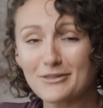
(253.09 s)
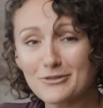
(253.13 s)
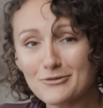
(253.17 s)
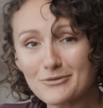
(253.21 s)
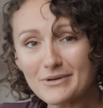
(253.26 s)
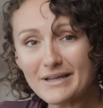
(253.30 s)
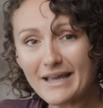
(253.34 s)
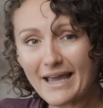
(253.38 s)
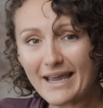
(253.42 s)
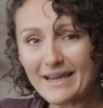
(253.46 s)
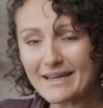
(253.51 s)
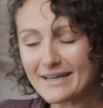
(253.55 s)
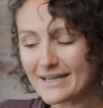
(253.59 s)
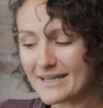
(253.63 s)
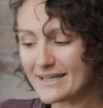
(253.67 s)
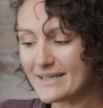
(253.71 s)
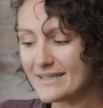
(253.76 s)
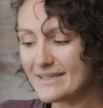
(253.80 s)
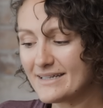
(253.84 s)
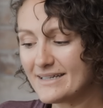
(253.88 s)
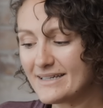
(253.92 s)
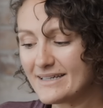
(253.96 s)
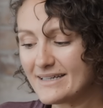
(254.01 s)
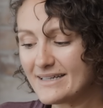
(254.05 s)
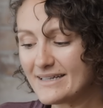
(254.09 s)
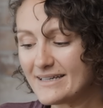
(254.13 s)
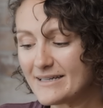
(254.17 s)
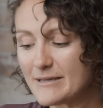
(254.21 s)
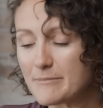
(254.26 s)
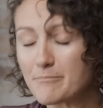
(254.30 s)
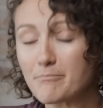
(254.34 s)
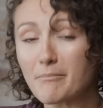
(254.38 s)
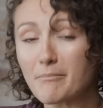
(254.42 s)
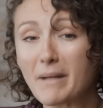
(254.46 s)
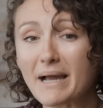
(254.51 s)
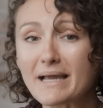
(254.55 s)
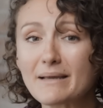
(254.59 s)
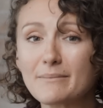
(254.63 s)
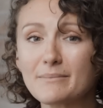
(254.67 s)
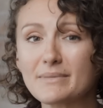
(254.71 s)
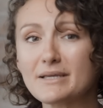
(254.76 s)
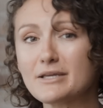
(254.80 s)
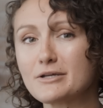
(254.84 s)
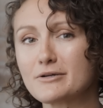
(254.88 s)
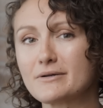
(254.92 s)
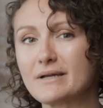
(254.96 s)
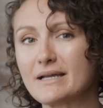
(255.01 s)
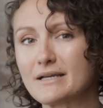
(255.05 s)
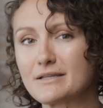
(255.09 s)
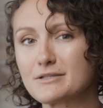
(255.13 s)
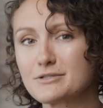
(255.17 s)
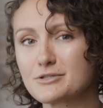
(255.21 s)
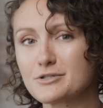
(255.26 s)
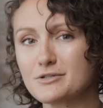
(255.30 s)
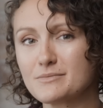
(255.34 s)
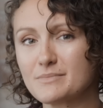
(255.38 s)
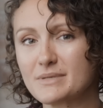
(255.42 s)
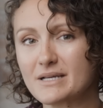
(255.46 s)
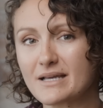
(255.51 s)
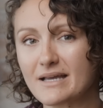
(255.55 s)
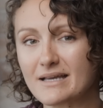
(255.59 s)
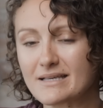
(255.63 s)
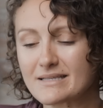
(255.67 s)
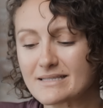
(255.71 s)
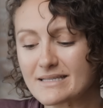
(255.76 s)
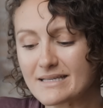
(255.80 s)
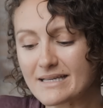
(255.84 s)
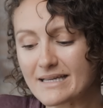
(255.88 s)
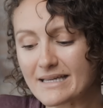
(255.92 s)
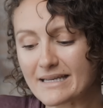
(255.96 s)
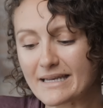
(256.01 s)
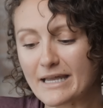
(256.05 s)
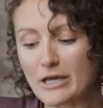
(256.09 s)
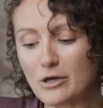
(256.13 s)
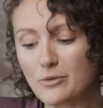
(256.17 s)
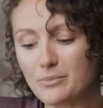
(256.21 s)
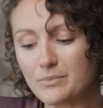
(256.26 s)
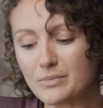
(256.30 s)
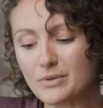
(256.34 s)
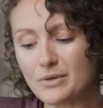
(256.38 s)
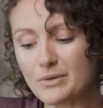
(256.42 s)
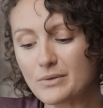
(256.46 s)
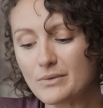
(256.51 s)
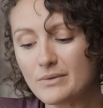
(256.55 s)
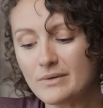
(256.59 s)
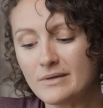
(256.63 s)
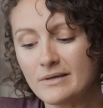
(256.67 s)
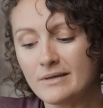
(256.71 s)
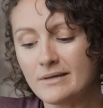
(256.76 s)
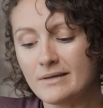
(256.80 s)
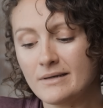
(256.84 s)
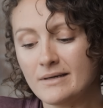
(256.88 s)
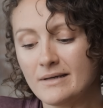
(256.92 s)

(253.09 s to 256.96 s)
380 might be your answer because it can help you